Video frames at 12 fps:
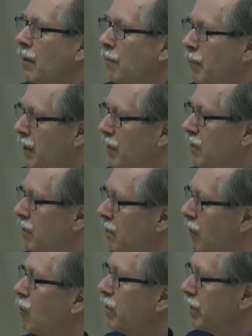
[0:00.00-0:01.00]
But the
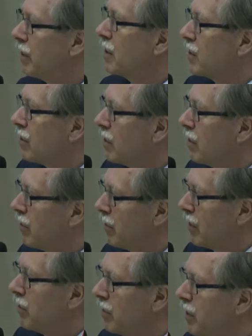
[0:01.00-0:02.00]
only thing is that in,
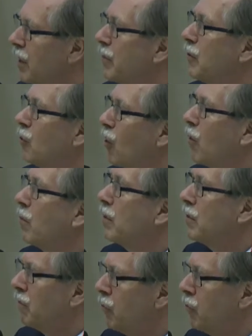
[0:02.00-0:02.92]
in theory we normally